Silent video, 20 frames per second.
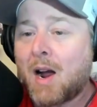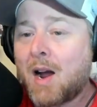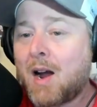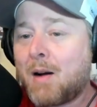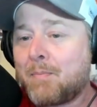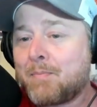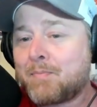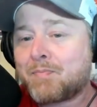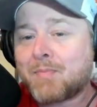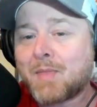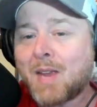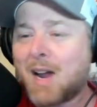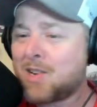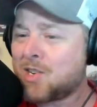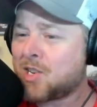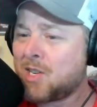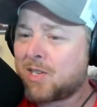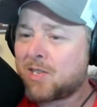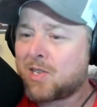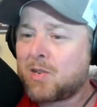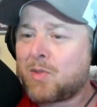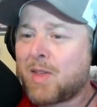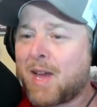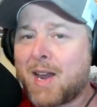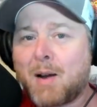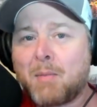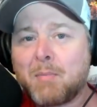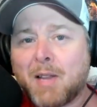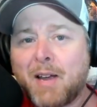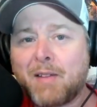I shouldn't do
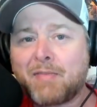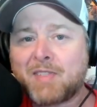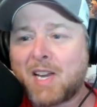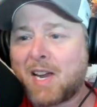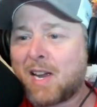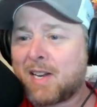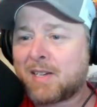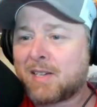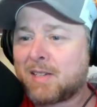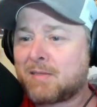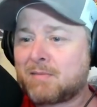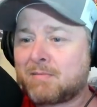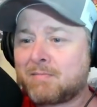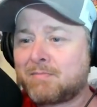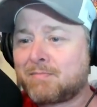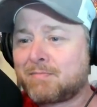that. I'm left-handed.